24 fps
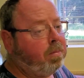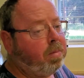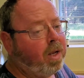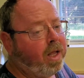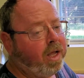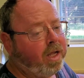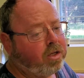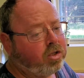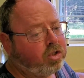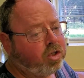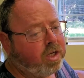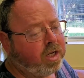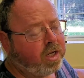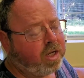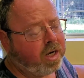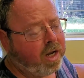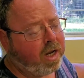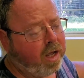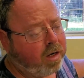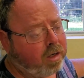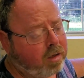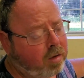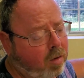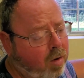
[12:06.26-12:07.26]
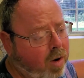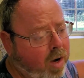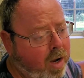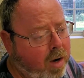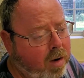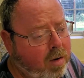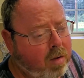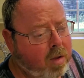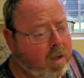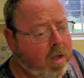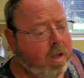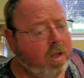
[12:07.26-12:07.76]
plant sticking out of the
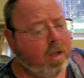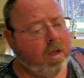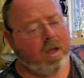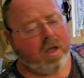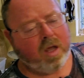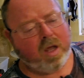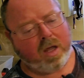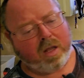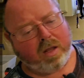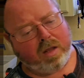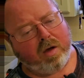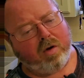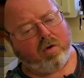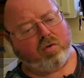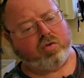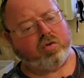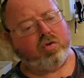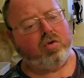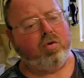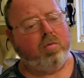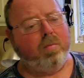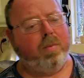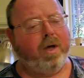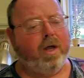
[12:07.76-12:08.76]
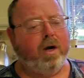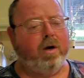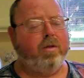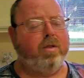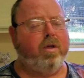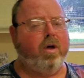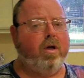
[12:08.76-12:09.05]
ground. And those will do better.